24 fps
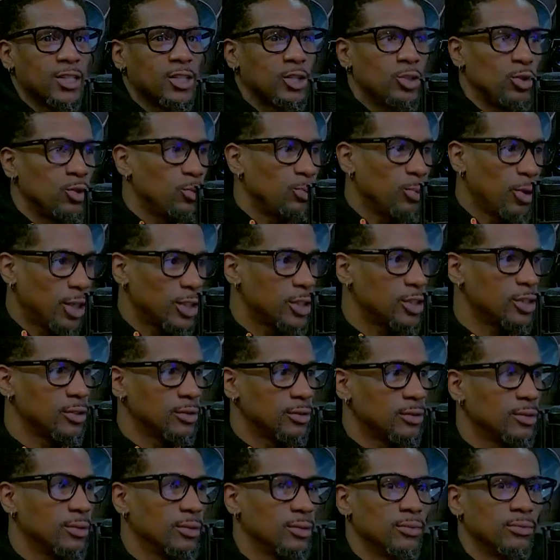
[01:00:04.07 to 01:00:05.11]
too much
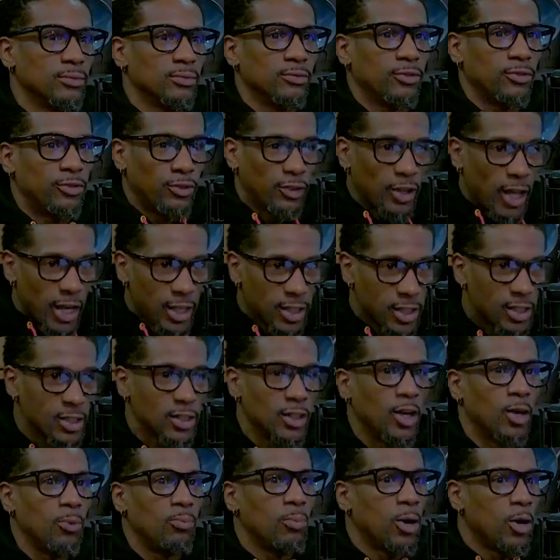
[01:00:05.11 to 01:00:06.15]
flesh
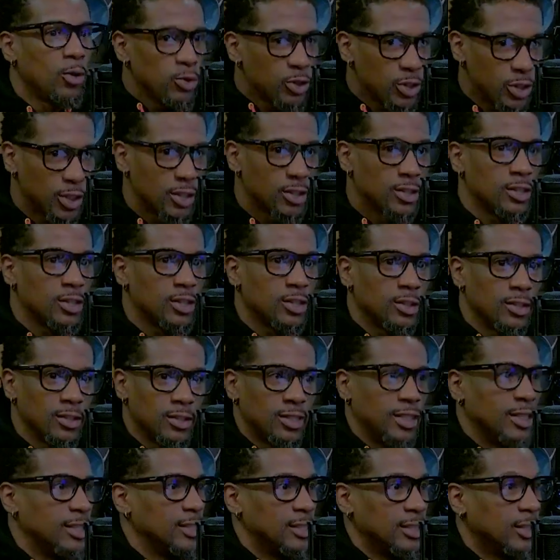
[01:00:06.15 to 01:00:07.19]
emotion to,
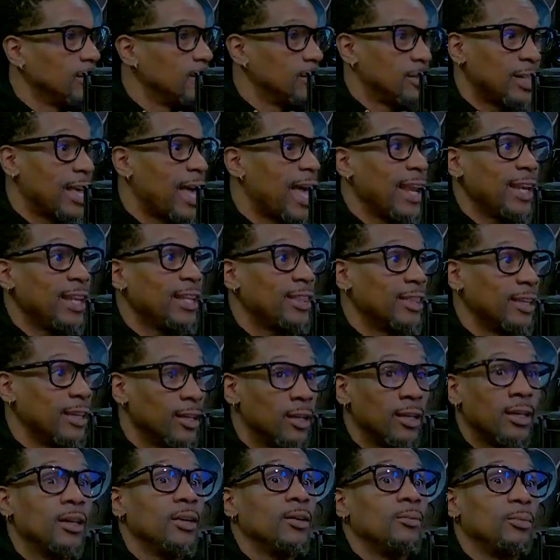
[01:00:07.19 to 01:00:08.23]
to, to, to
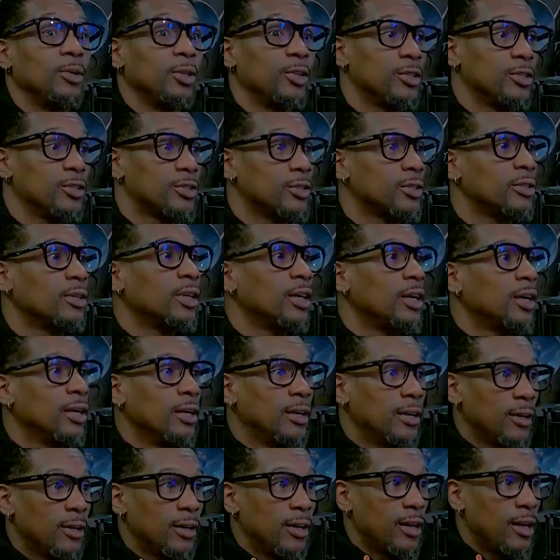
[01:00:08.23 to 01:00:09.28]
anything because
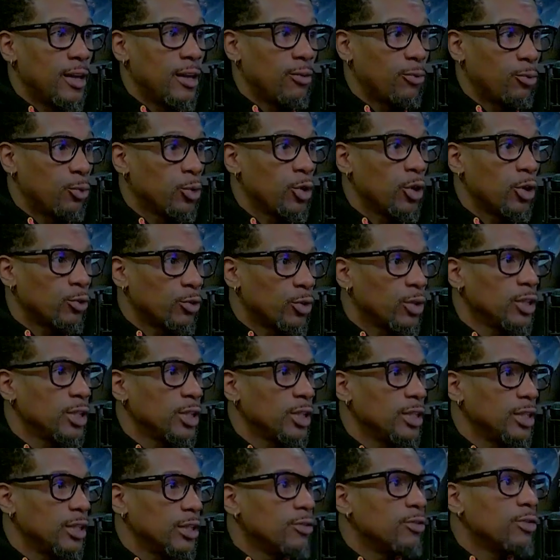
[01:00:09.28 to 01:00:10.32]
if we are
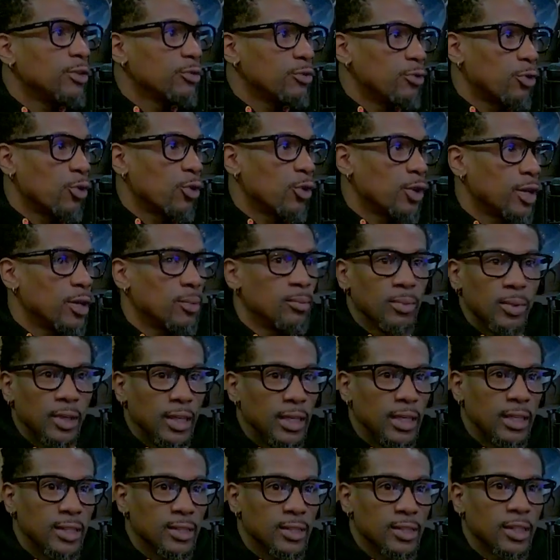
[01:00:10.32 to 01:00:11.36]
really living for him,
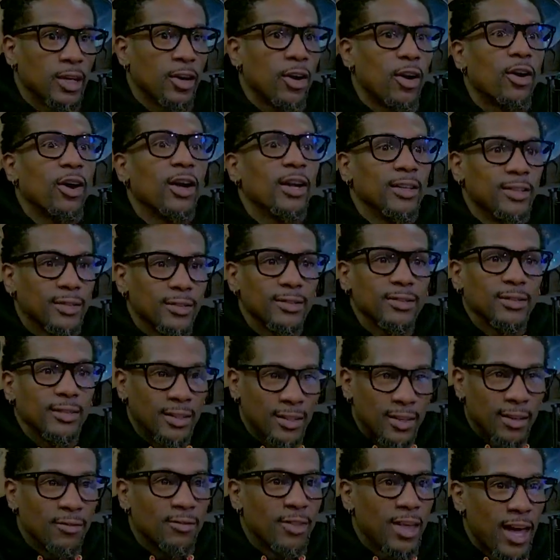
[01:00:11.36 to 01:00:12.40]
he could say, "All right,
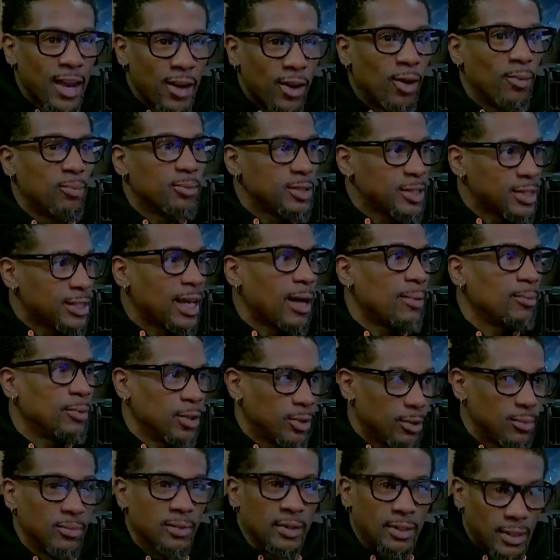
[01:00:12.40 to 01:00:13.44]
give yep. that up. It's time
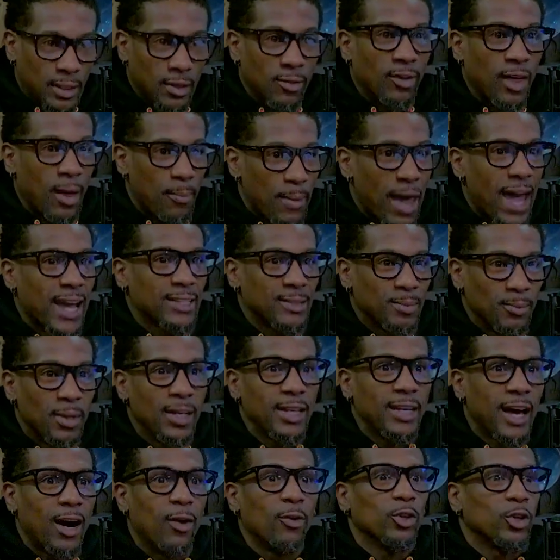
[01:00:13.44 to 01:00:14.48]
to give that back to
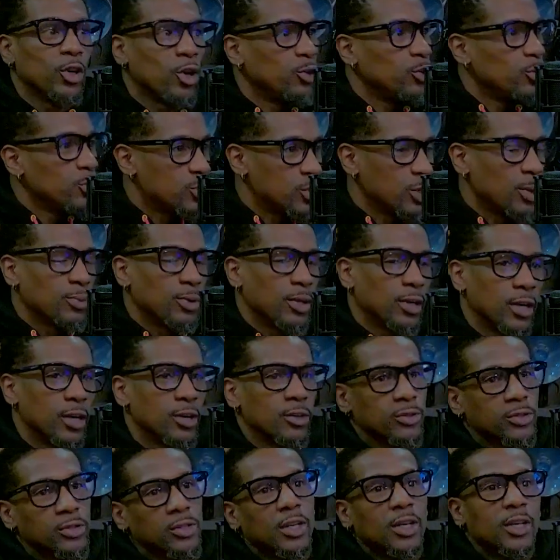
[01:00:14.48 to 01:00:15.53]
me now and go do something
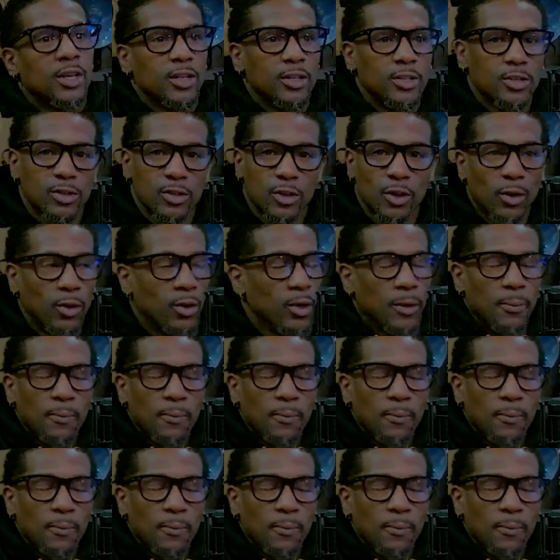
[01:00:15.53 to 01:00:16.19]
else." Yeah. So mm-hmm.